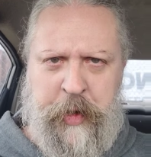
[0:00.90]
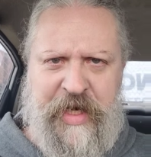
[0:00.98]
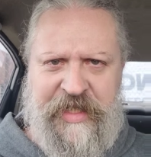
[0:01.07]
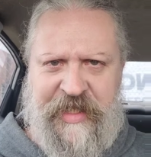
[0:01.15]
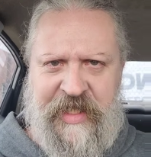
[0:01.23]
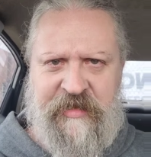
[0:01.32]

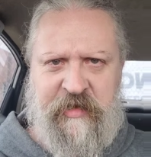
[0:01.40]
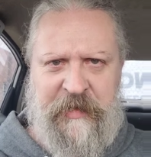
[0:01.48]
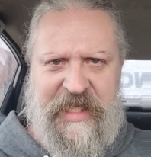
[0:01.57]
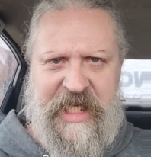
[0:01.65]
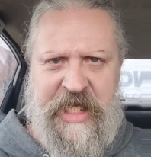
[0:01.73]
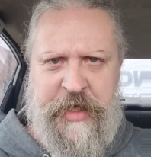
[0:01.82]
Greetings from
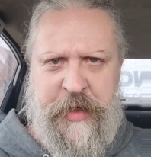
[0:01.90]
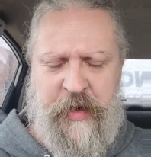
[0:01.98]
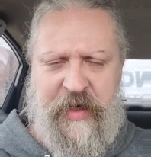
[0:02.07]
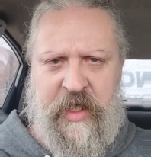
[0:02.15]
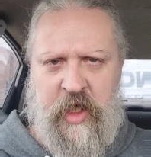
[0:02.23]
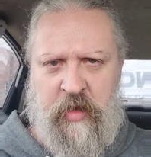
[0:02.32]
the
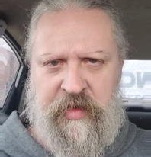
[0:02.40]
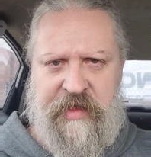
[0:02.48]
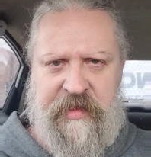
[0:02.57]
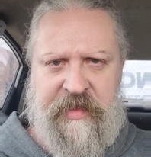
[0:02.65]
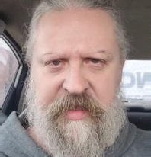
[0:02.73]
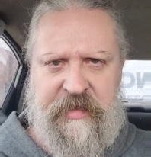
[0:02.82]
Erie coast.
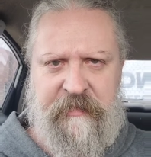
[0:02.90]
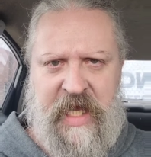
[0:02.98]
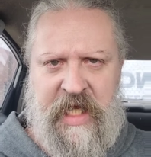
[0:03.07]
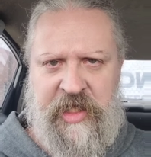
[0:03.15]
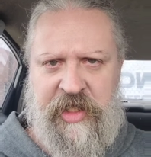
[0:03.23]
This is Mad